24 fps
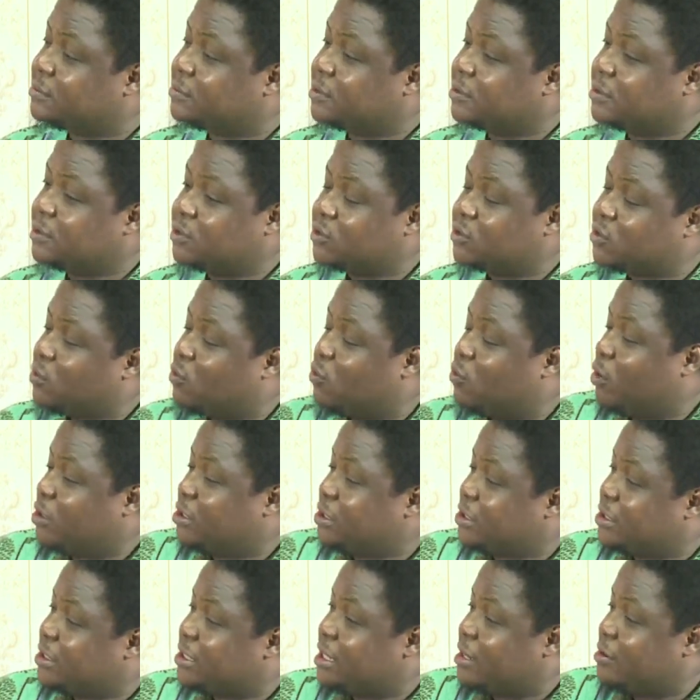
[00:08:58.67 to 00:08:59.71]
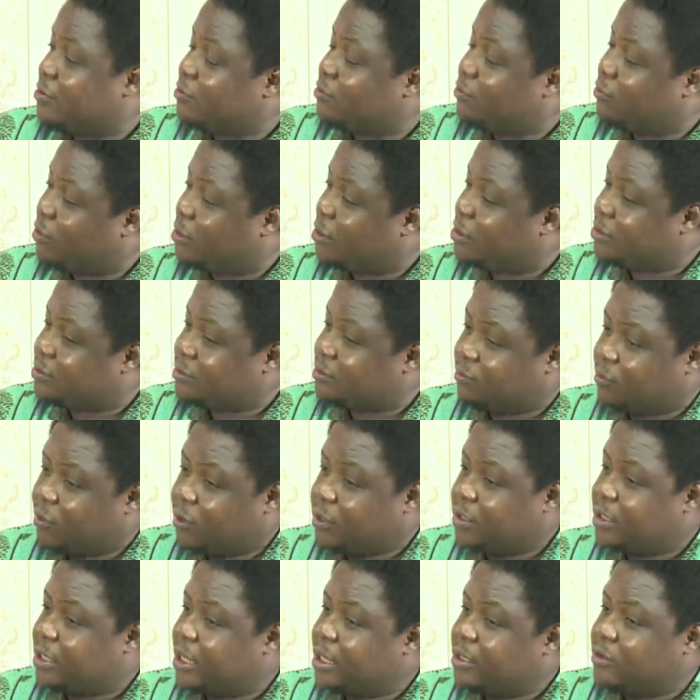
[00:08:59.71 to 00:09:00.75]
So what
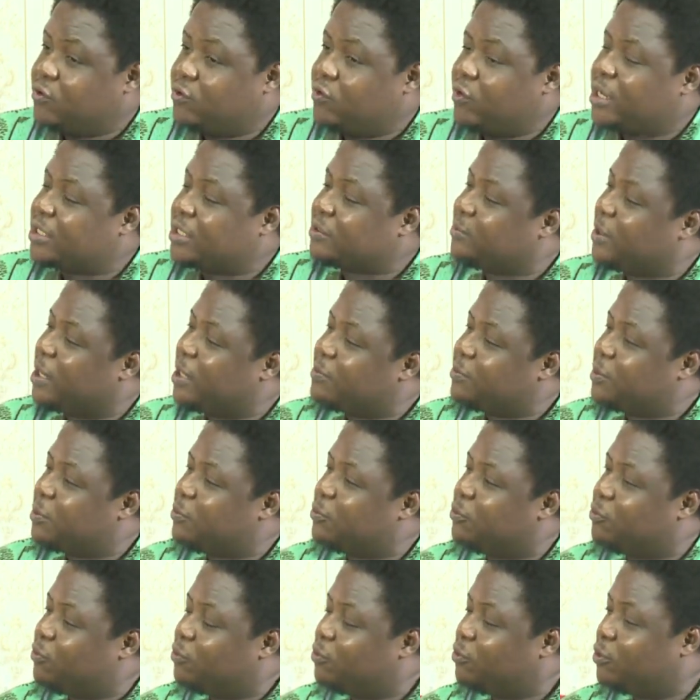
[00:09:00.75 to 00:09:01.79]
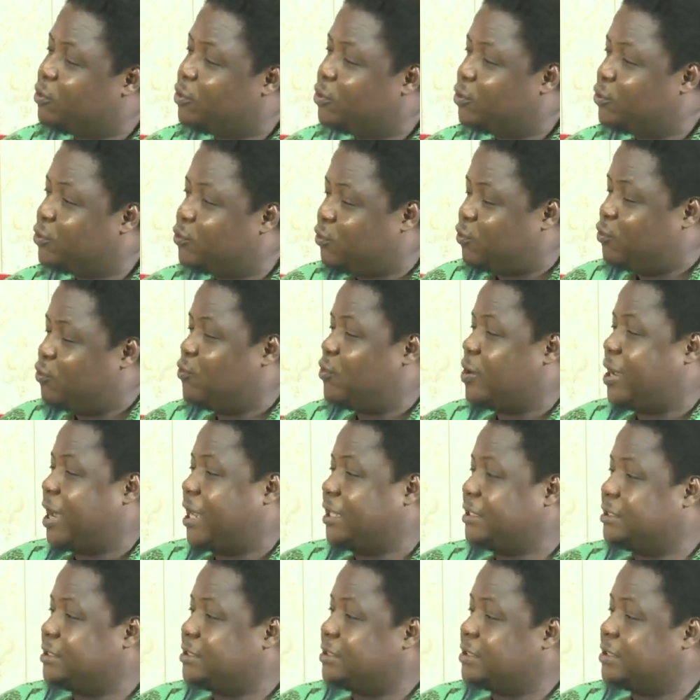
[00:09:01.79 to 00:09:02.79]
then do you expect people to look at?